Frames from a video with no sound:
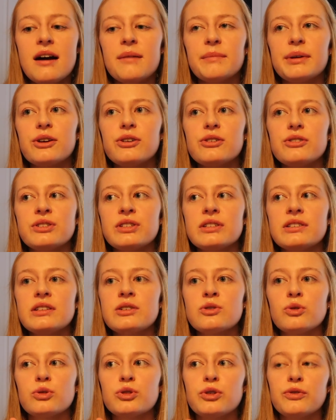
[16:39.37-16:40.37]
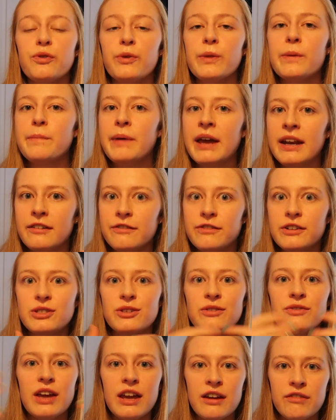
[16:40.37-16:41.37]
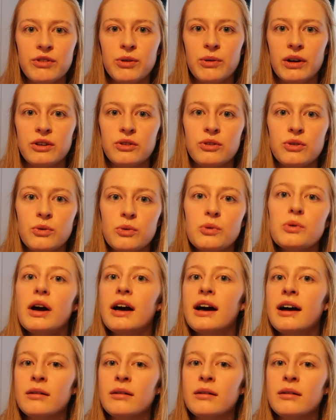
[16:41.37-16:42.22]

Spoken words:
because this is also for the benefit of everyone who